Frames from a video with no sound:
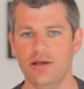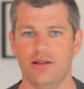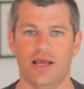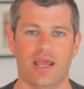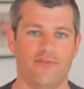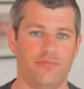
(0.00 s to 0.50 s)

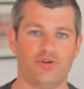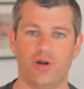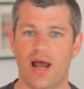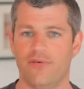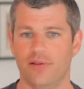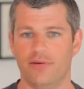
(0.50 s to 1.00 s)
Like if I'm
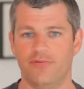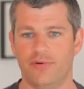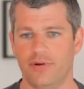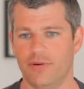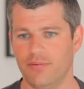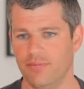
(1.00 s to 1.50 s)
traveling
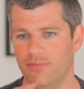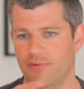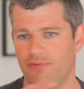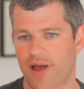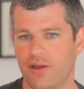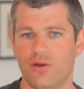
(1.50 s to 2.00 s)
from
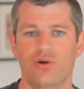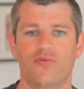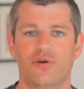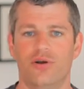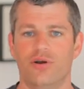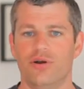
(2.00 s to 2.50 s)

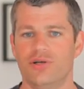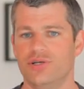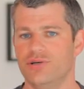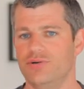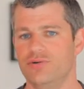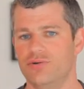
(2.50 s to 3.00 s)
Vancouver
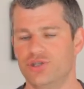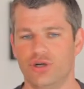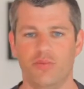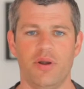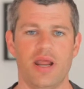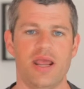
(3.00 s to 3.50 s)
to
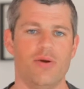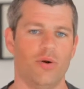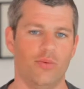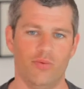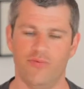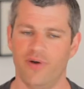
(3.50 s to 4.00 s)
Germany
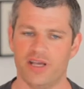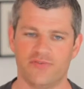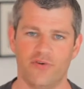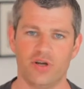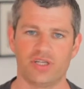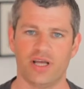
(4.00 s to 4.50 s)
or vice
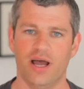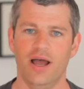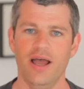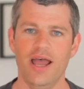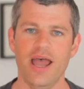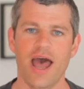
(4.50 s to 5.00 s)
versa,
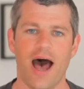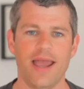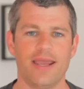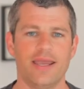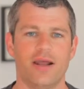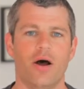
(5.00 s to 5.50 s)
I
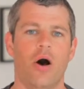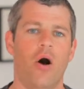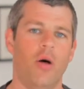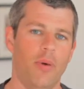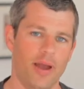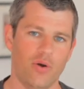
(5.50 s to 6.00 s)
can get
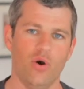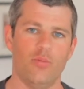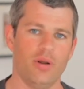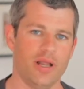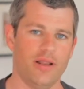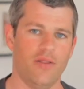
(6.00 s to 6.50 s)
all my
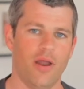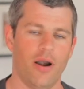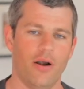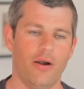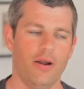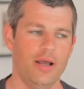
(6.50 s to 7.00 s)
equipment in there.
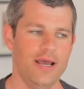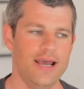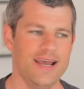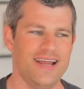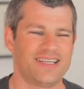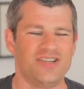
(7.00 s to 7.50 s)

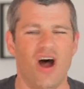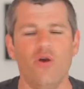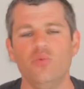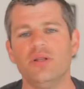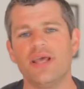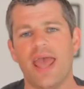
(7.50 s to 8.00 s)
It's
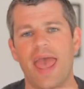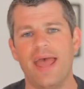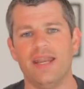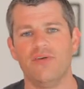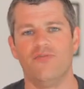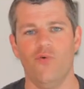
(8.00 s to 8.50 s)
not really
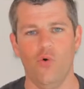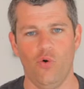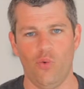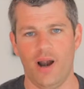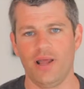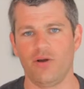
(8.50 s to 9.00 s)
handy for
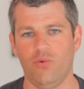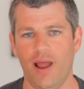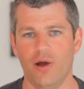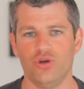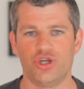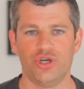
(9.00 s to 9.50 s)
running
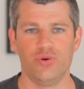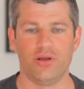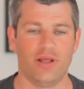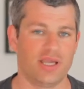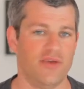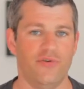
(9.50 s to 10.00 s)
around shooting.
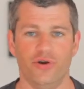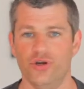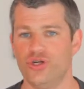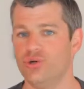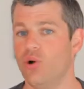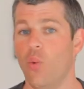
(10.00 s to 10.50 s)
Like if you're going
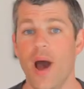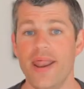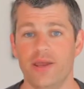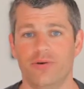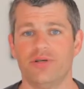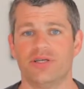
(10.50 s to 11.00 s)
to shoot a
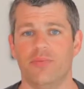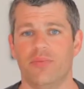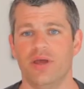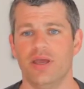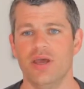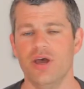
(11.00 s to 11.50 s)
wedding or
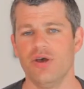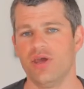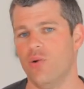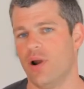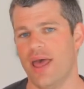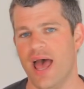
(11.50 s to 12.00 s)
something,
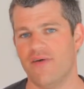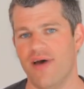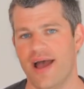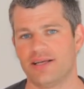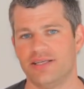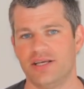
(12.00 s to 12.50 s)
you want to have
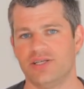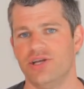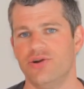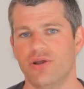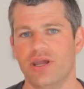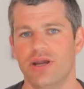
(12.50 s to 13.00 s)
access to
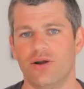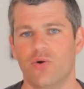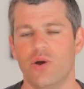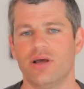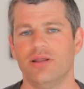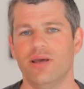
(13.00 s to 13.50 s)
your gear
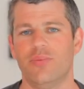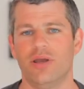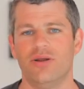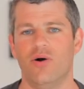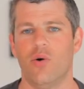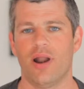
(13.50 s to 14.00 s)
quickly, but
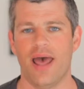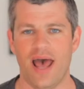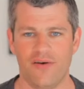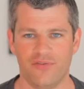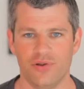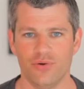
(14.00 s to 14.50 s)
you don't want to
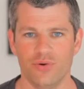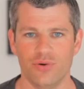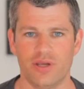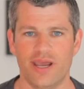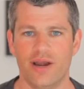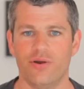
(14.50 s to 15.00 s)
have to
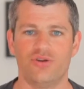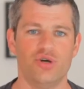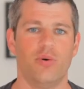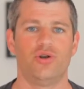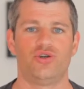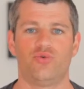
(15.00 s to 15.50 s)
carry too
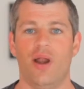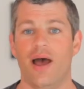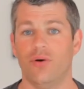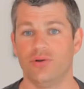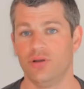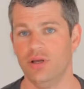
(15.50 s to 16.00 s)
much
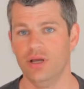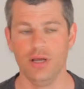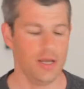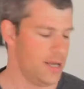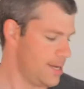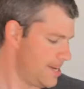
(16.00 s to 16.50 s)
around.
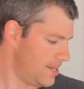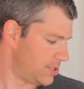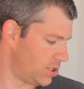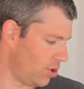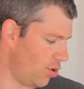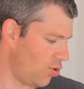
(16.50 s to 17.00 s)

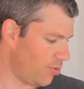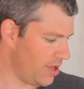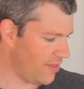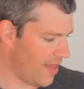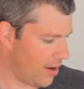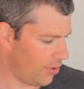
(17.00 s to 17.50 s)
So
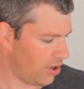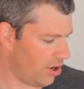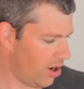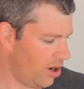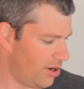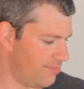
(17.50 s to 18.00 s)
in that
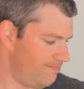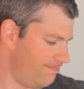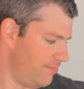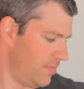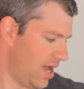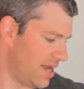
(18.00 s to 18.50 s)
regard,
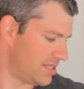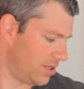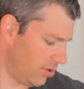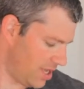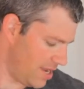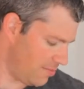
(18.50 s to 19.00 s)
I
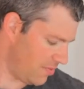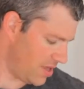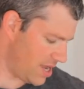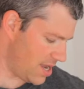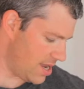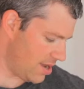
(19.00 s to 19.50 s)
still keep
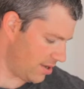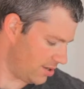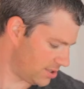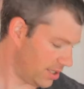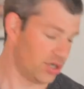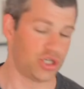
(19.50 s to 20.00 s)
the
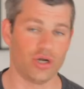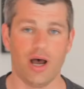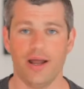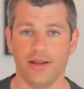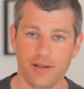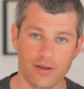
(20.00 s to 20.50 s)

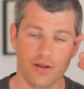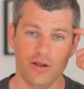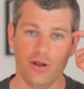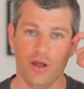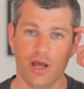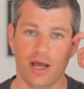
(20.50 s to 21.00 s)
Slingshot
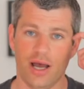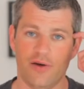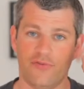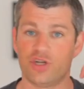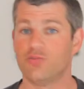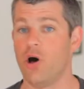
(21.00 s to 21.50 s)

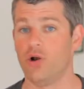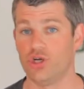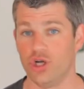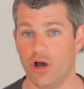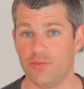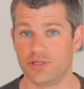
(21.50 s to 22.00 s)
for smaller
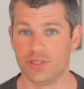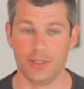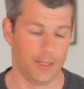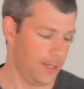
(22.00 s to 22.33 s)
jobs.